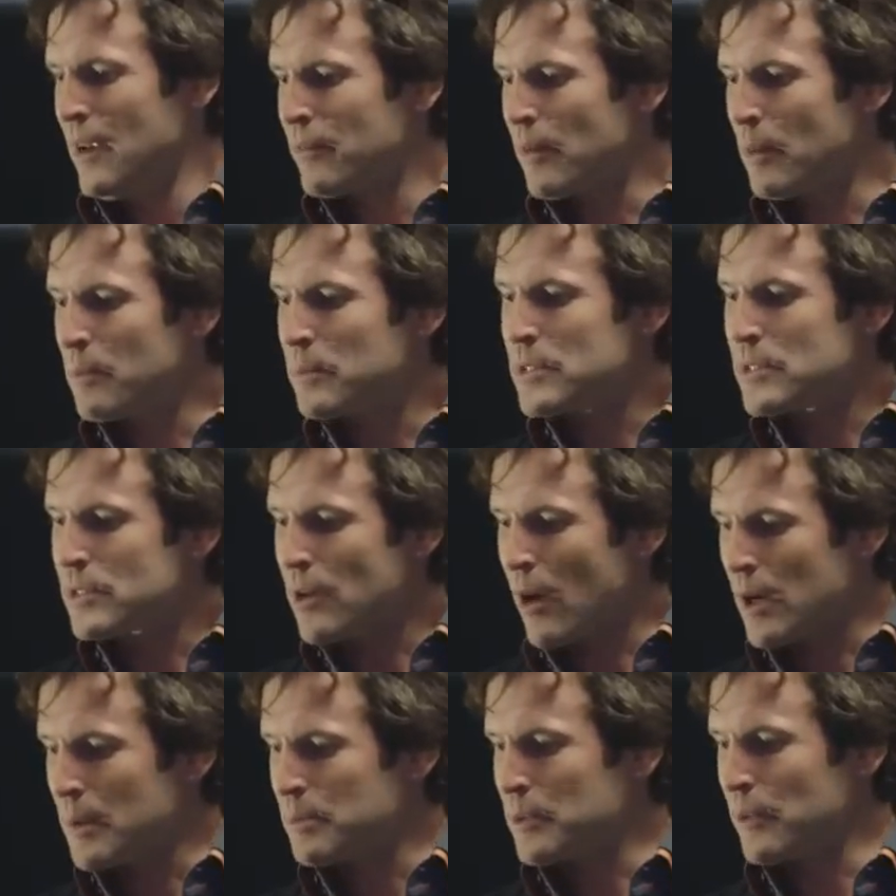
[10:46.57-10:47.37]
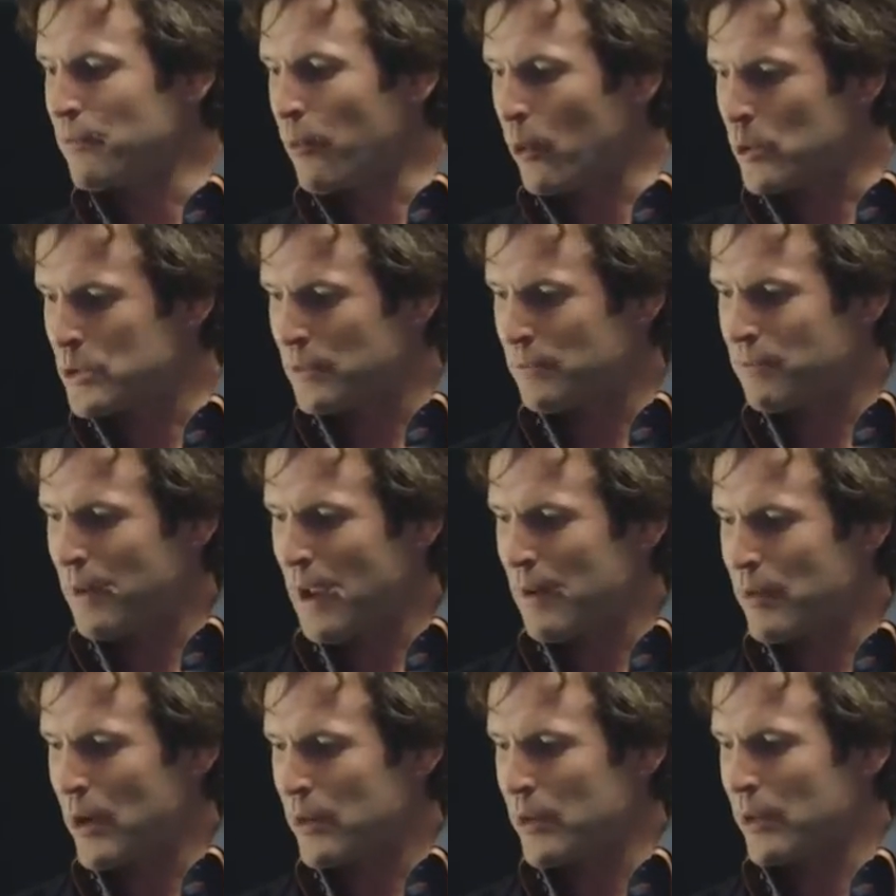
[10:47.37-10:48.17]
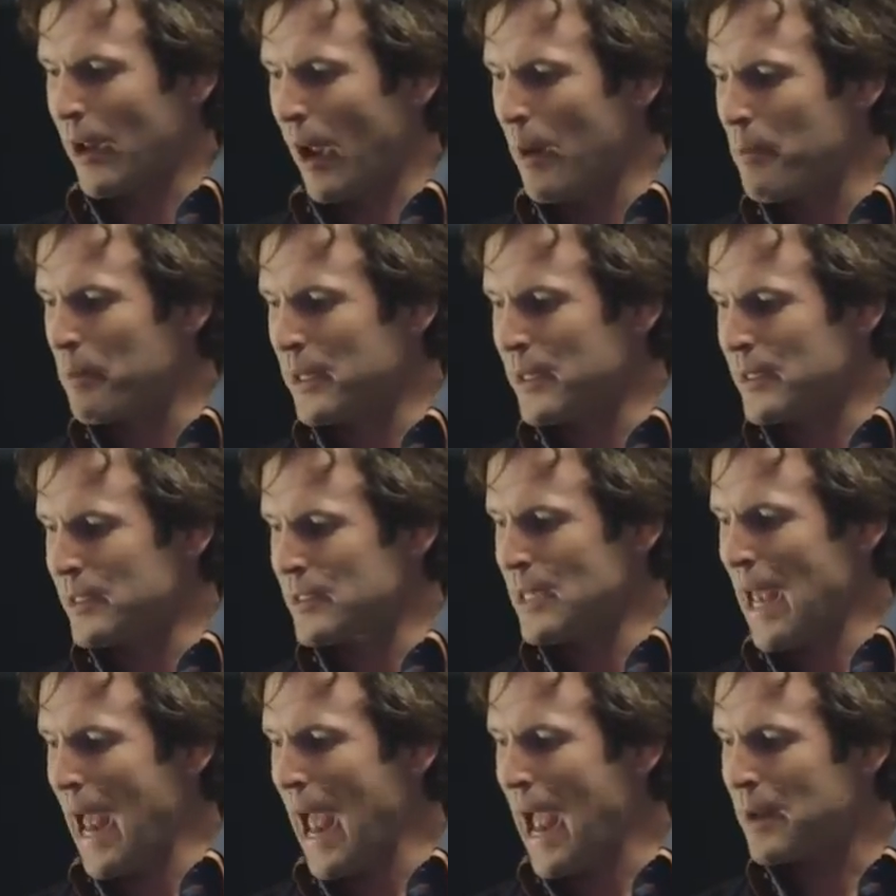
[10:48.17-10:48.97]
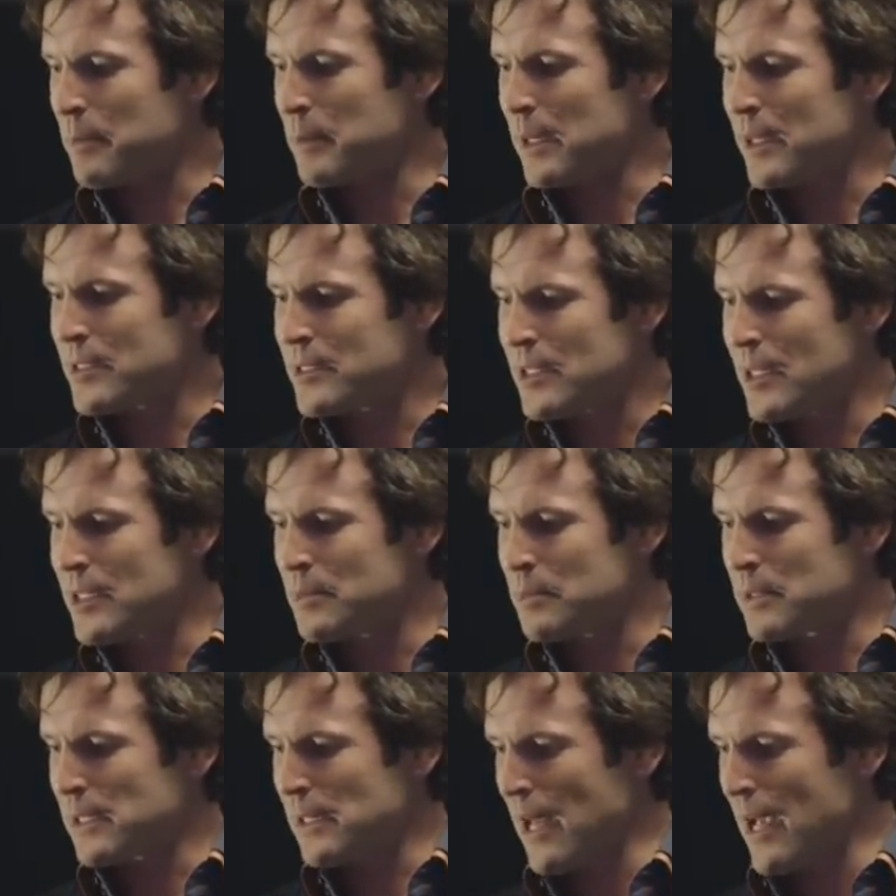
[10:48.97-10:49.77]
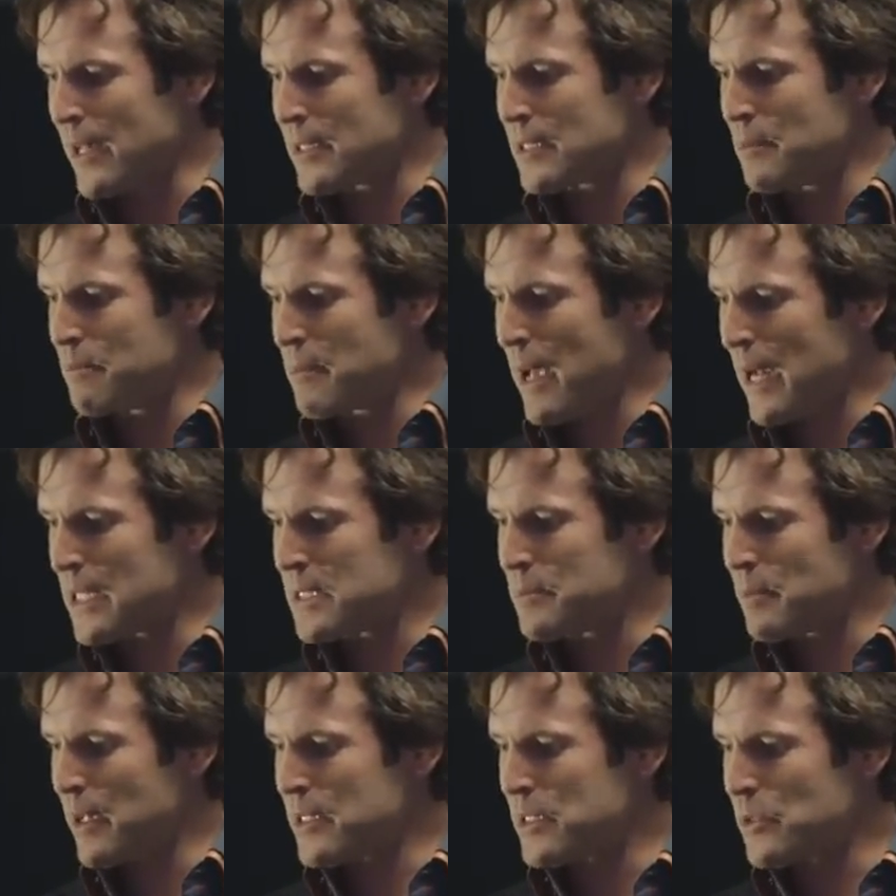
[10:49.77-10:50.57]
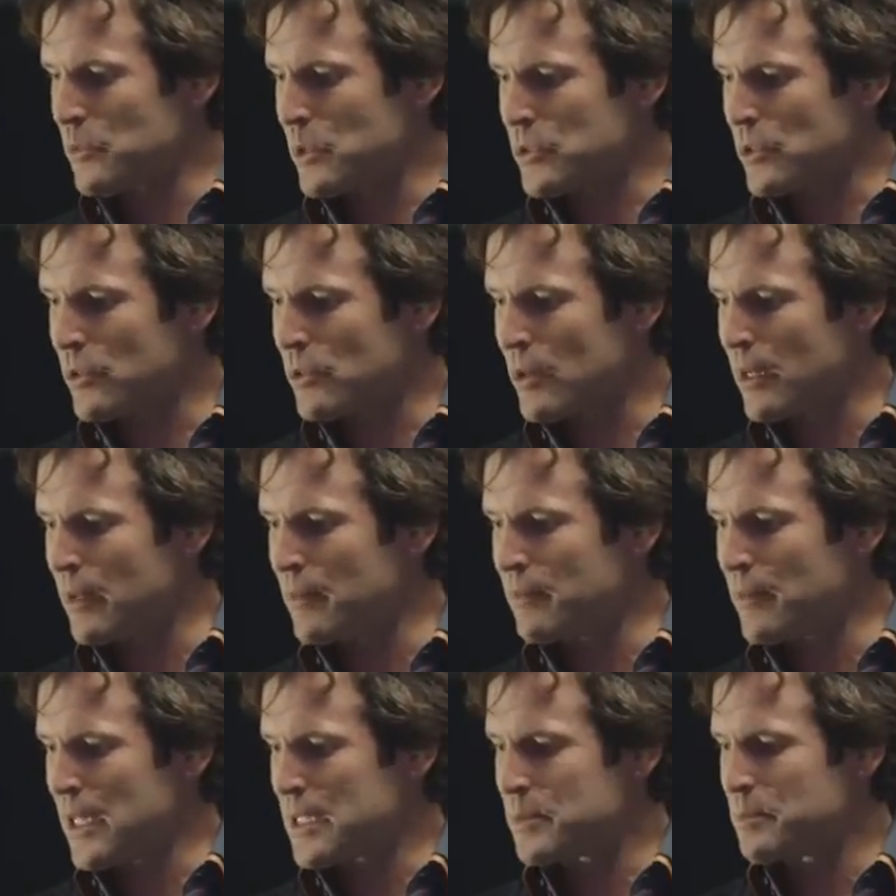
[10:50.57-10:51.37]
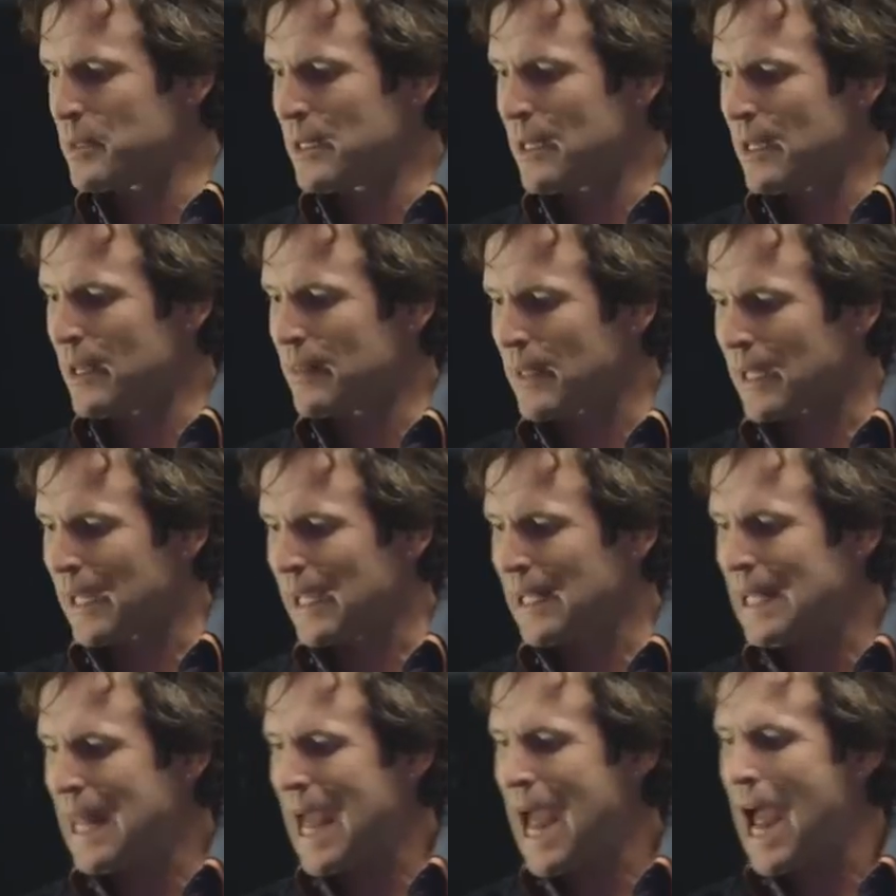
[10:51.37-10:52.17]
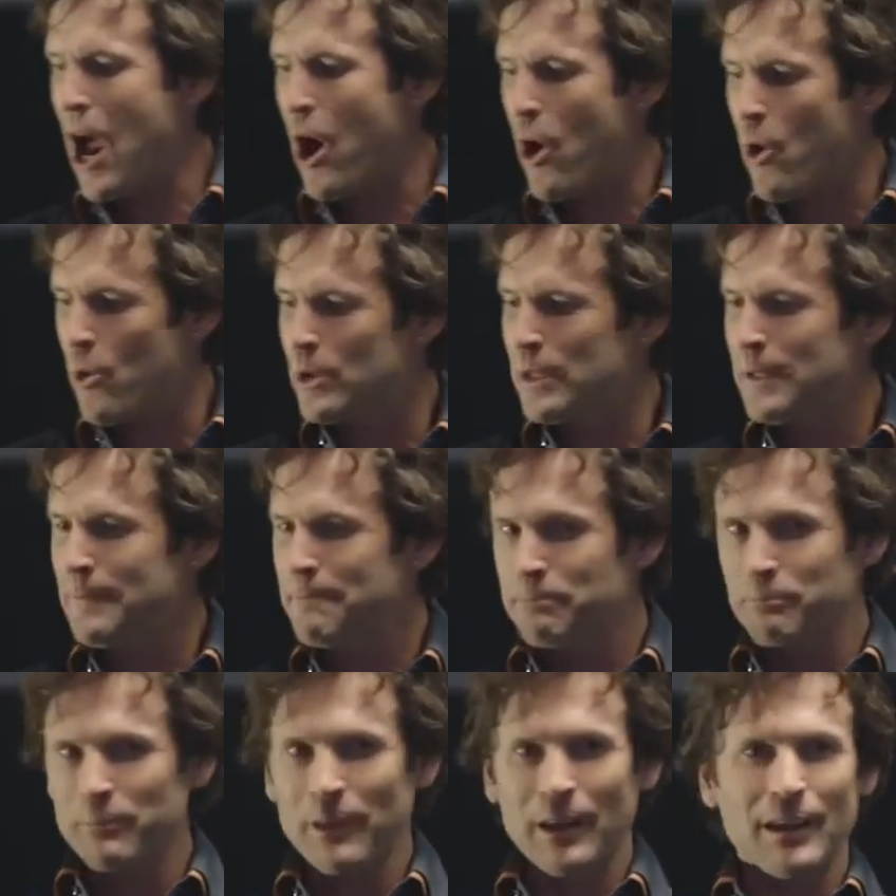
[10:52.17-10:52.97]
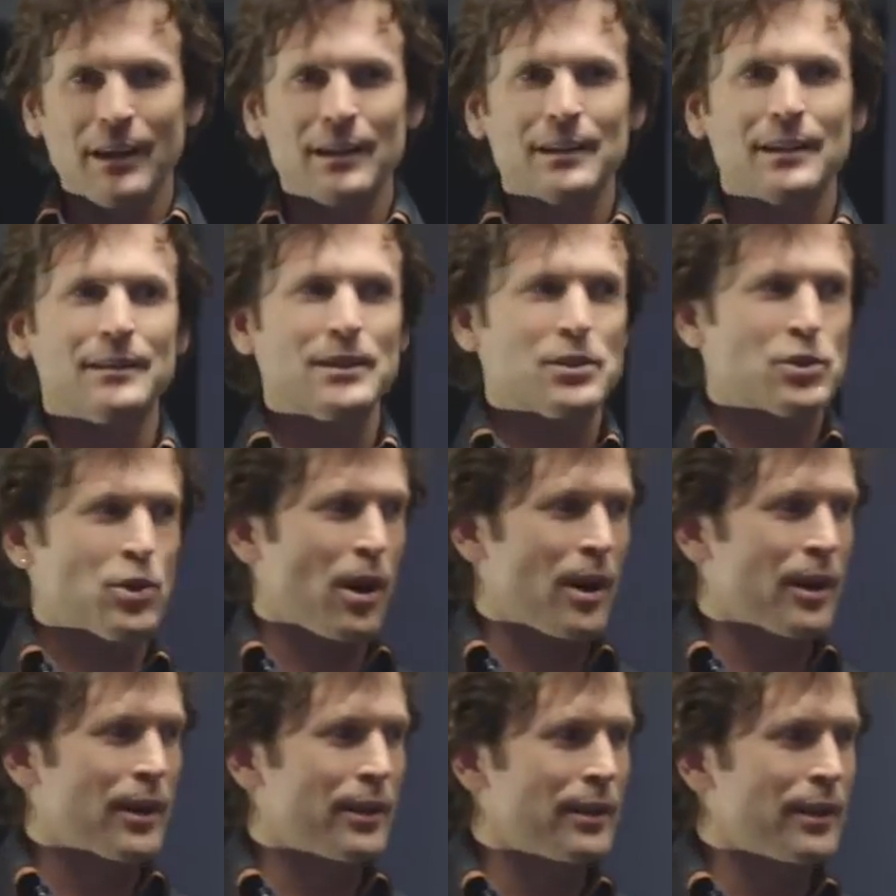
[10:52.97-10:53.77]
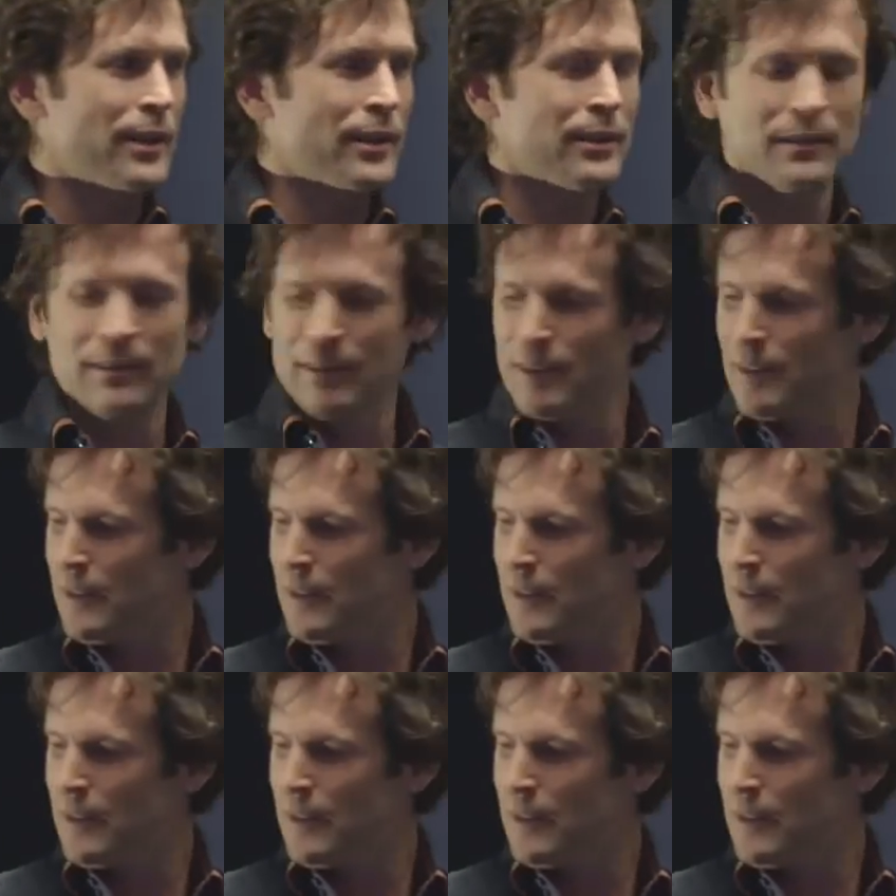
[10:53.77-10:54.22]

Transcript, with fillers: From startup to Fortune 500 companies, Acme assists clients to maximize the return on investment in the cloud, gotta get the jargon in,